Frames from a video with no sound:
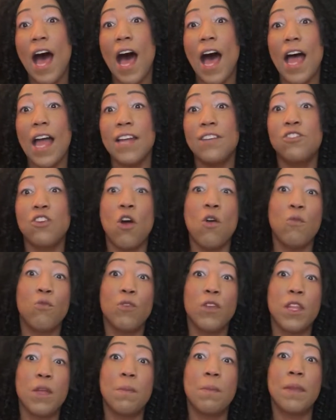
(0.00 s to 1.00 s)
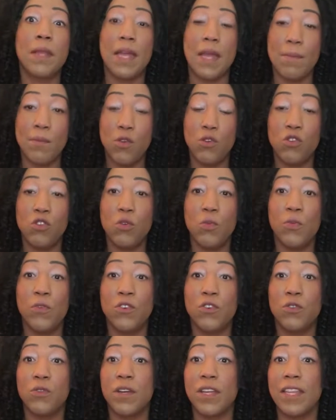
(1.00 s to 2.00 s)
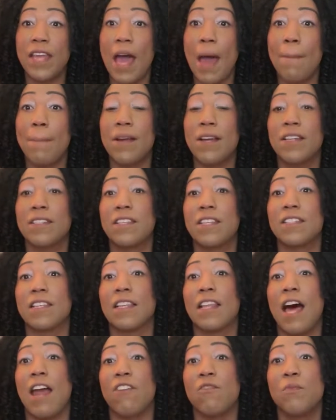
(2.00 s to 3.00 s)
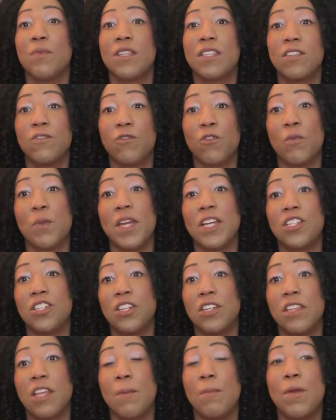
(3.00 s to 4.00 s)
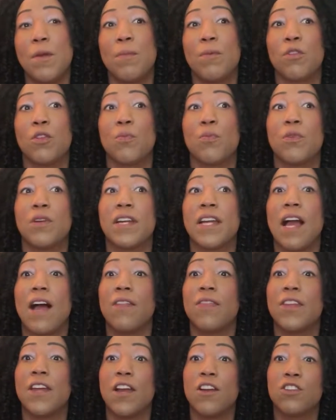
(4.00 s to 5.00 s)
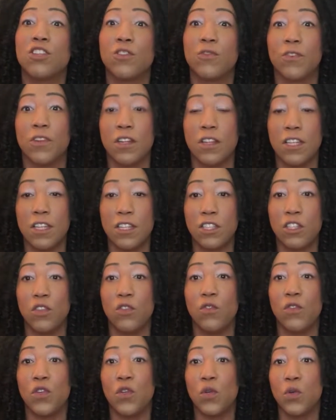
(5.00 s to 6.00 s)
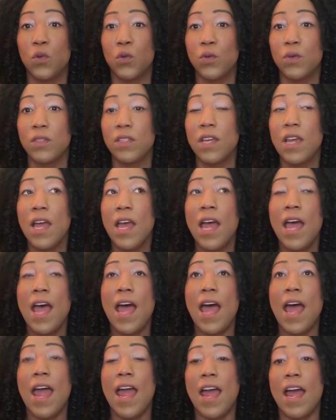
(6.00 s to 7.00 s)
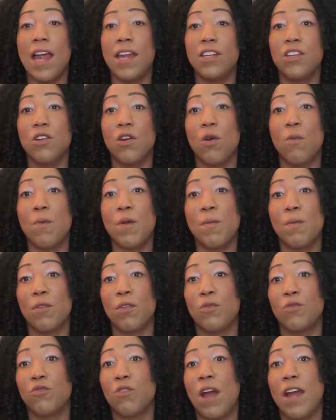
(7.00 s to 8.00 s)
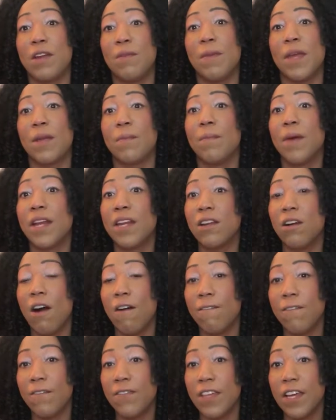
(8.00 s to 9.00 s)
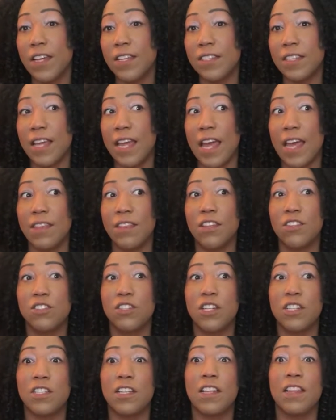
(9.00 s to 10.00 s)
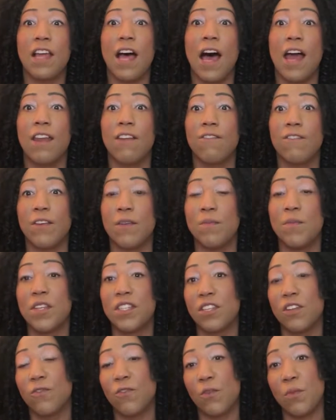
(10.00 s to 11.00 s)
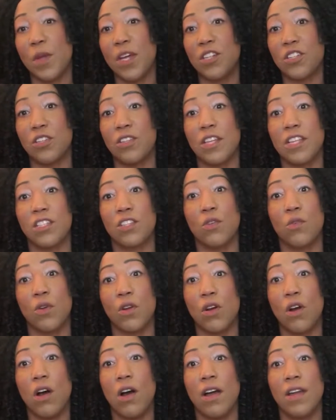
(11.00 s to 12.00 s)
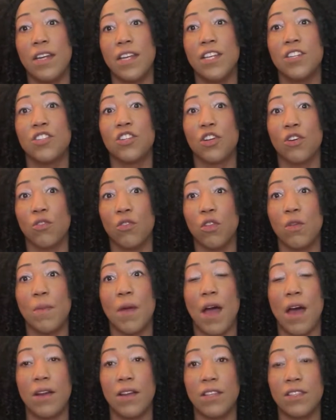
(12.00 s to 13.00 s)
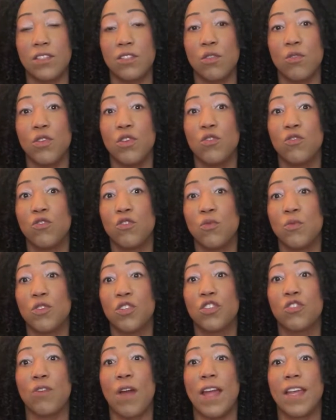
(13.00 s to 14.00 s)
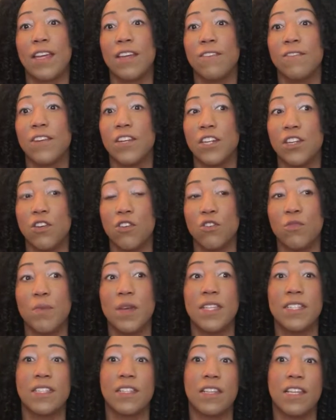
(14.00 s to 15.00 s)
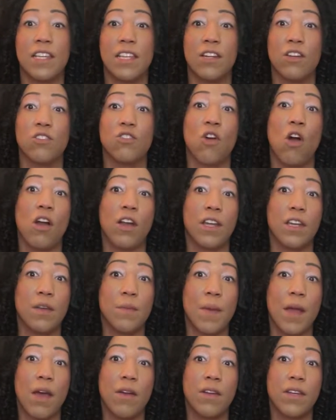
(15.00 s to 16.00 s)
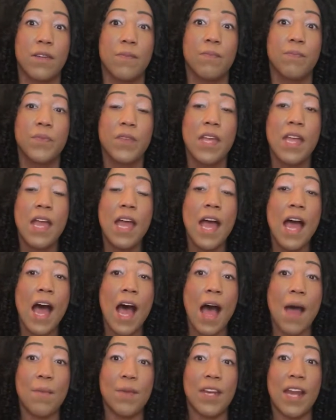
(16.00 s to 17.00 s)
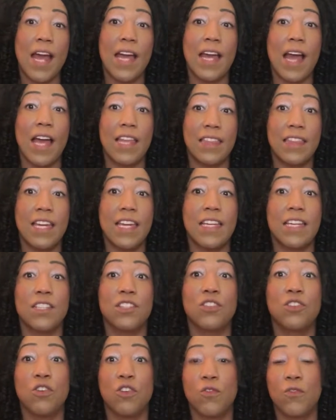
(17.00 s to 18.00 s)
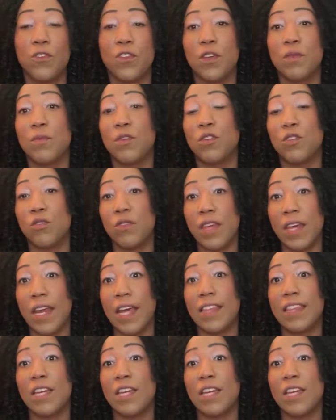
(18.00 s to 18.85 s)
I don't really blame YouTube for doing that, because there's a lot of misinformation that people are putting out there just for clicks and views. And, people are trying to make money off of this. And there's just a lot of misinformation that's going on in general about it. So YouTube is striking videos basically that are talking about it. I think it's good for them to do that.